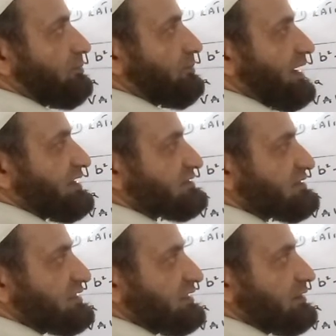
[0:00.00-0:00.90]
minus
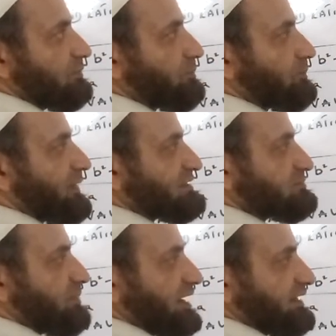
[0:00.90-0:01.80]
3
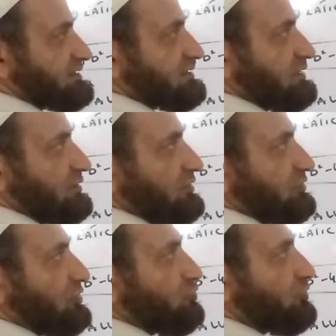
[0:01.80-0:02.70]
plus minus
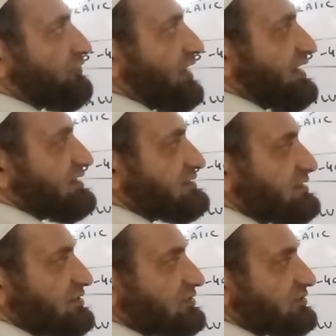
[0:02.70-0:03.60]
the root of 9
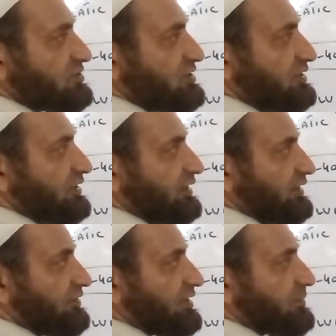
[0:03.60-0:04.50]
is 3
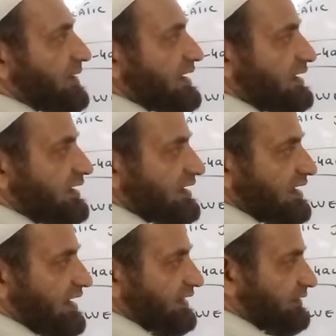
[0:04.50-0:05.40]
divided by
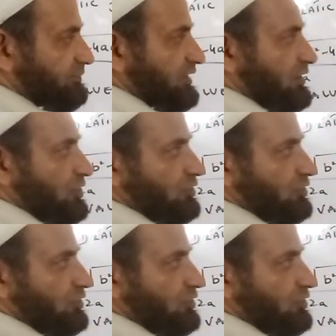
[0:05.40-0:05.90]
8.